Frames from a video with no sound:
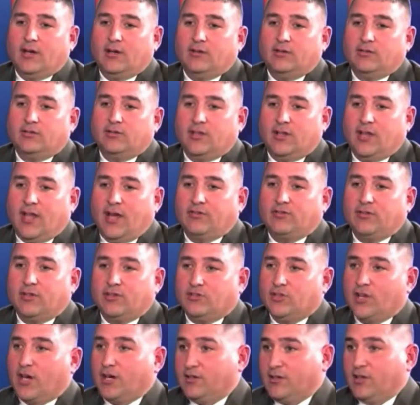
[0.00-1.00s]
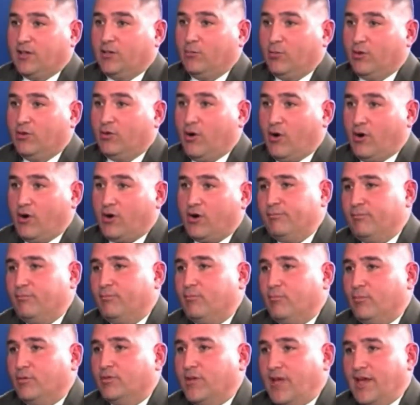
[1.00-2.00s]
she left and checked in with ARC,
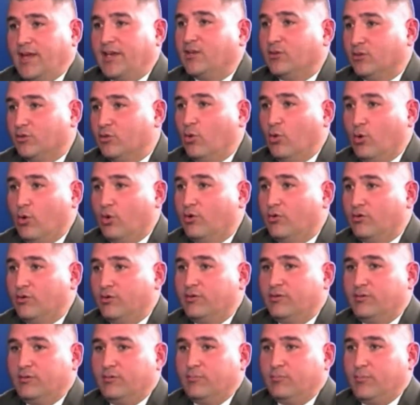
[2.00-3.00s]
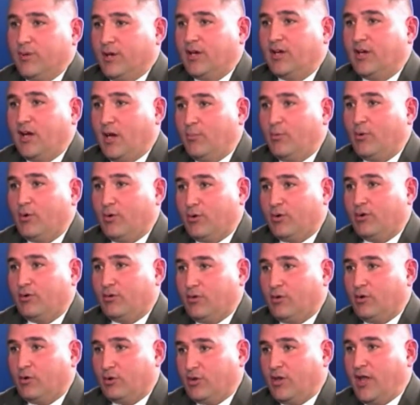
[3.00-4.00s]
was heading toward picking up her,
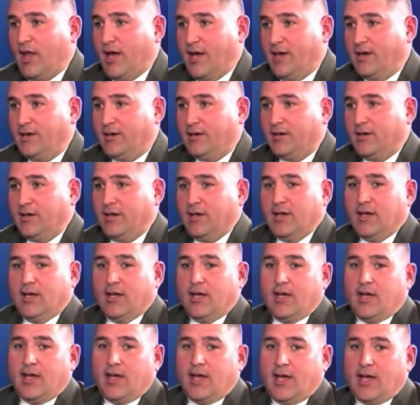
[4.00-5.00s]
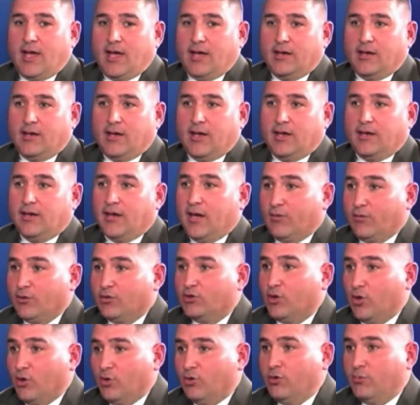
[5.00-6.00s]
her client and uh, never
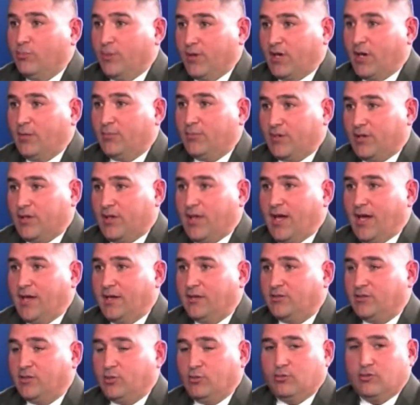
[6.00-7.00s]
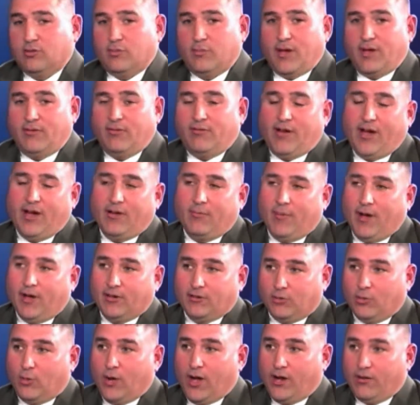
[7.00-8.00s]
showed to pick up the client. She was about five
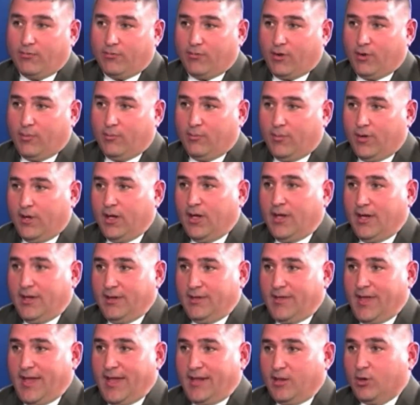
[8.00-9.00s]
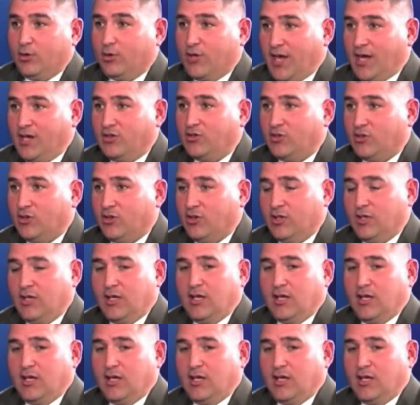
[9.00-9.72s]
miles away from that location.